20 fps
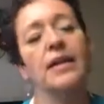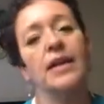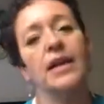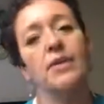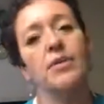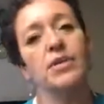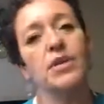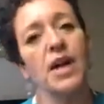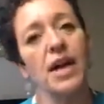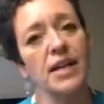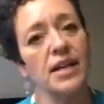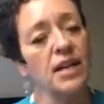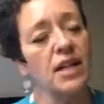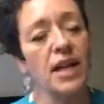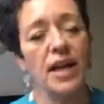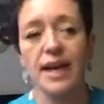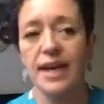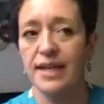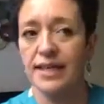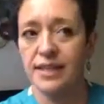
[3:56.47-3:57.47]
it was kind of
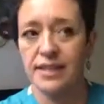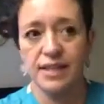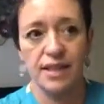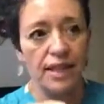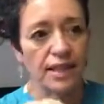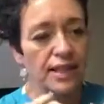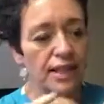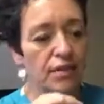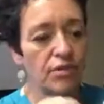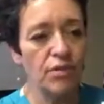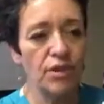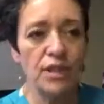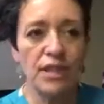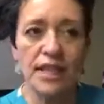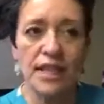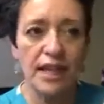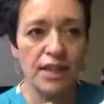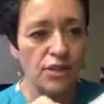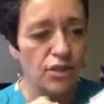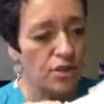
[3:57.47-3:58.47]
light. I didn't
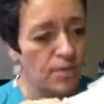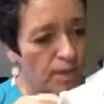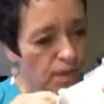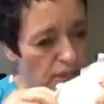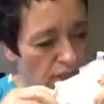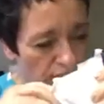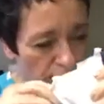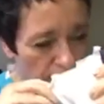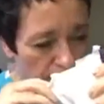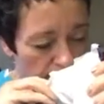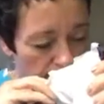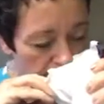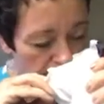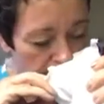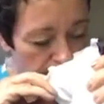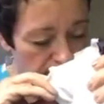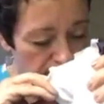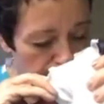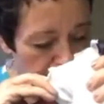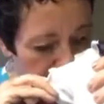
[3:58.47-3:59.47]
really get too much out of this.